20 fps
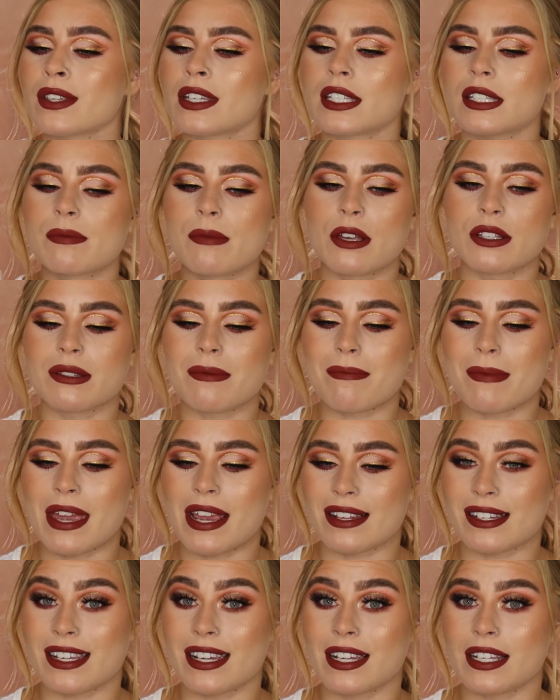It smells
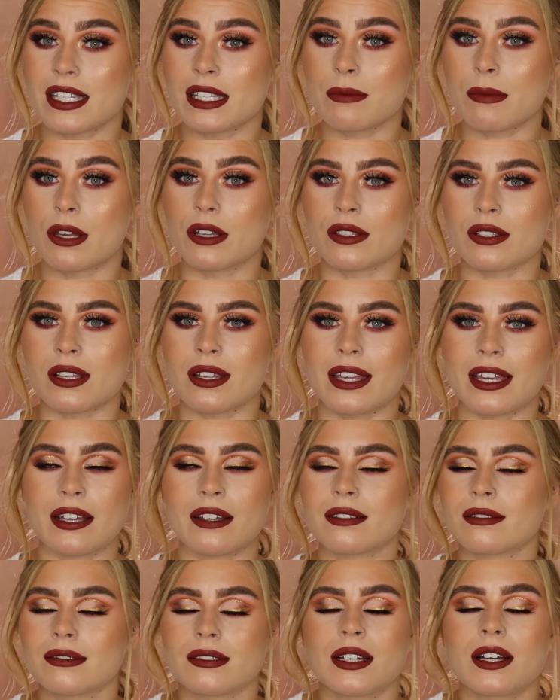amazing. It smells like
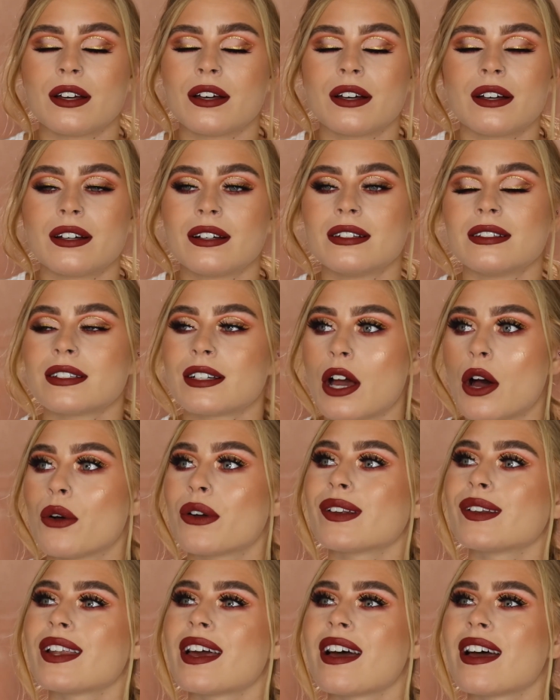
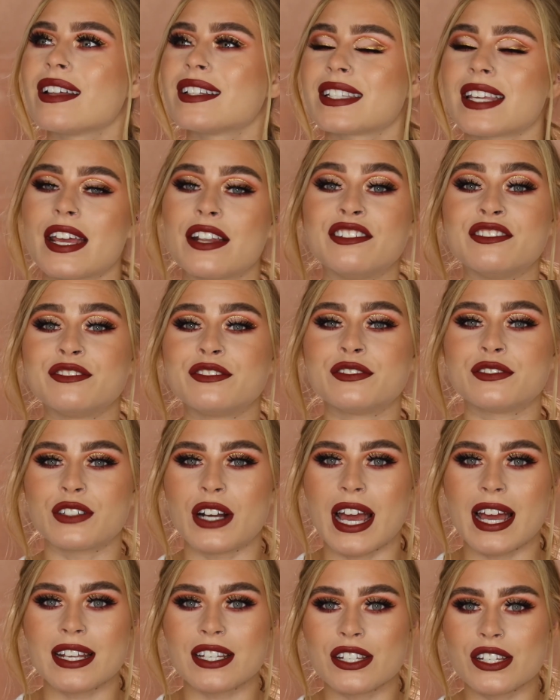coconuts and
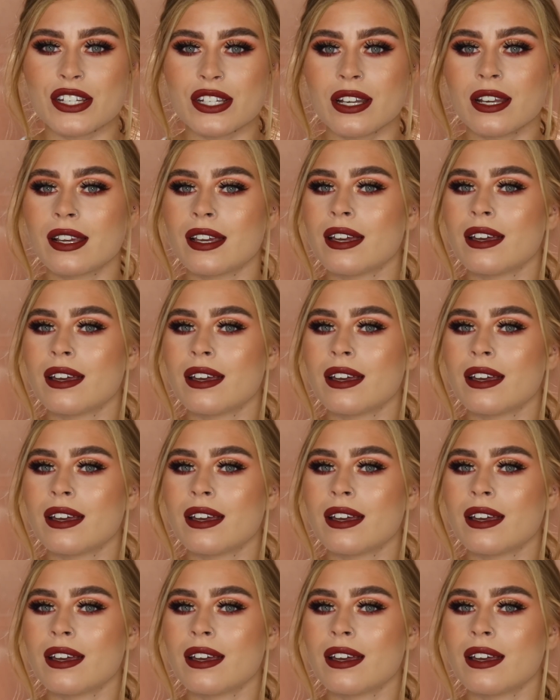fresh.